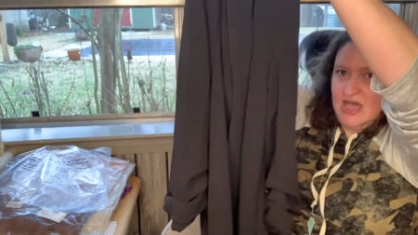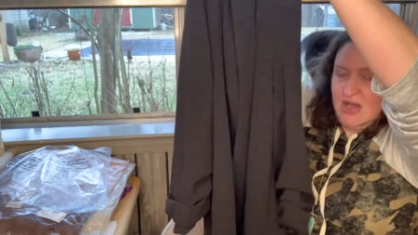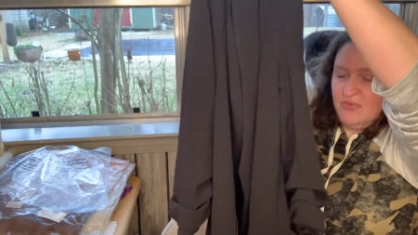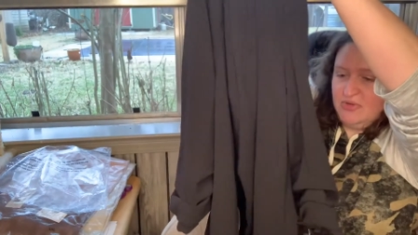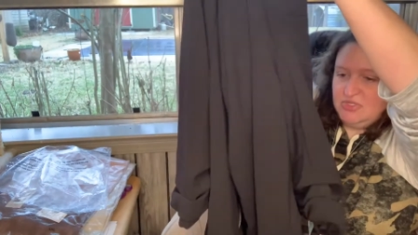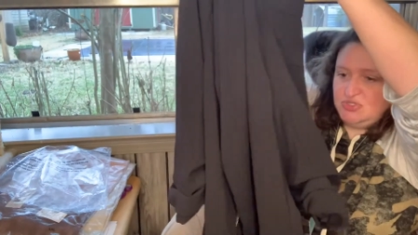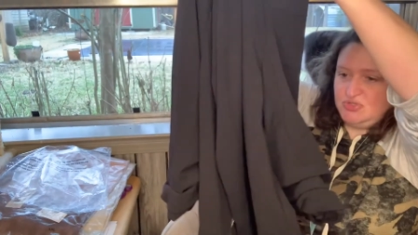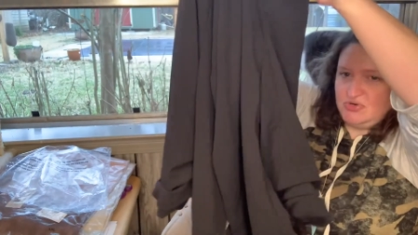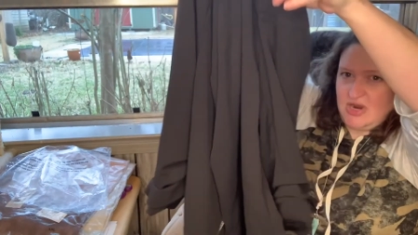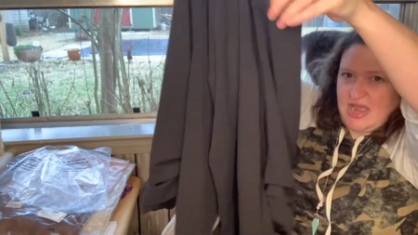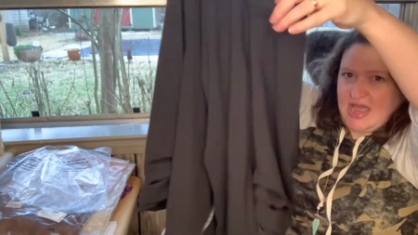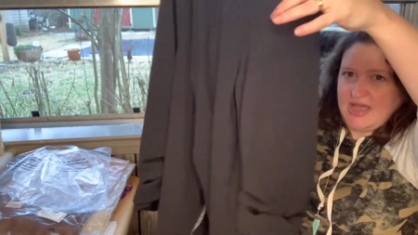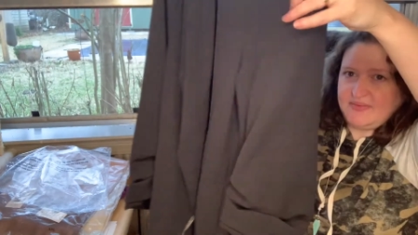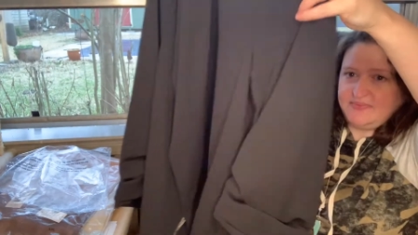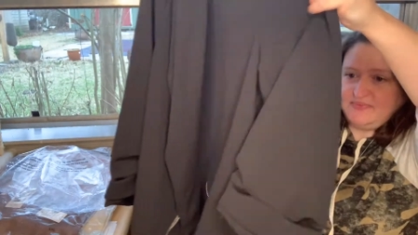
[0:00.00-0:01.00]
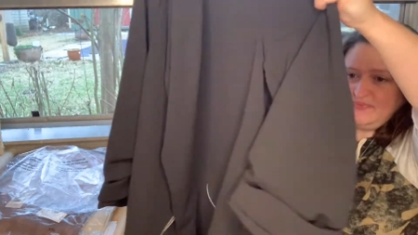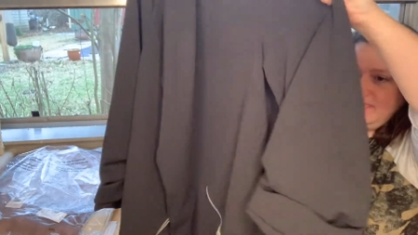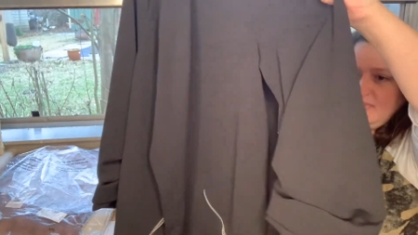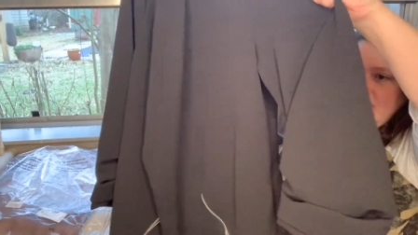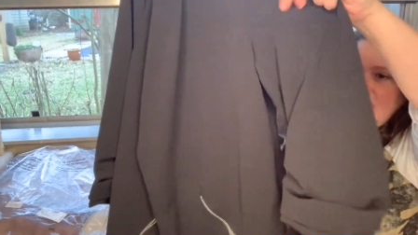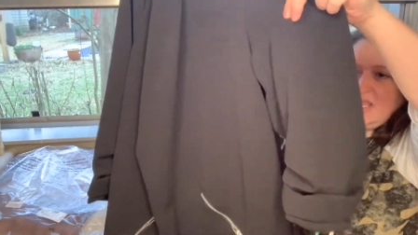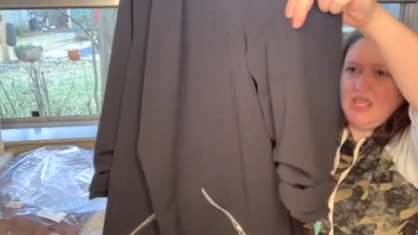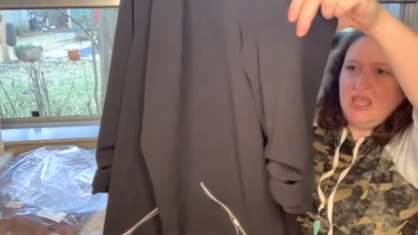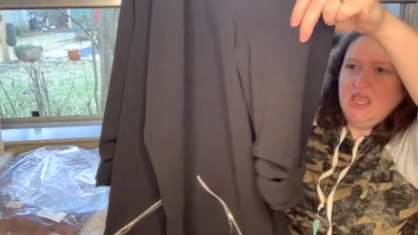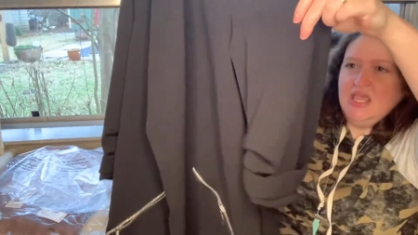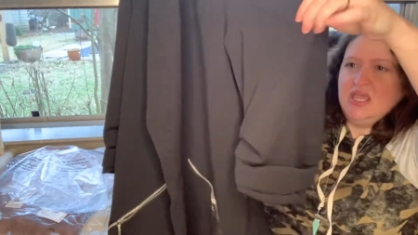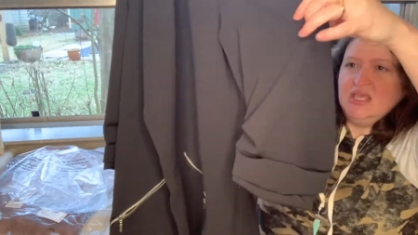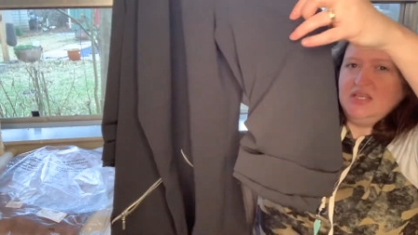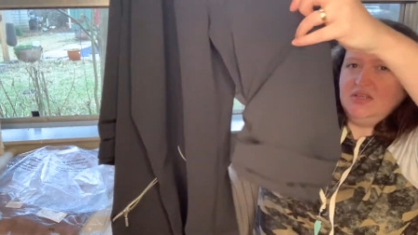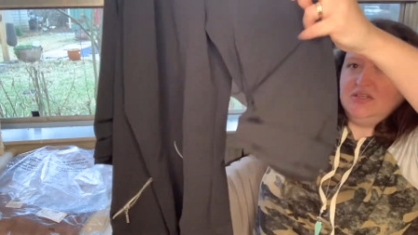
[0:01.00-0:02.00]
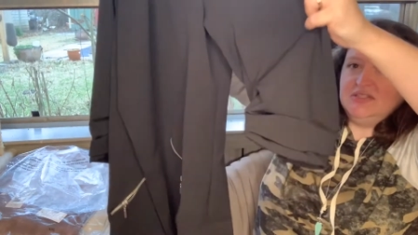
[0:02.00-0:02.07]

would try. You can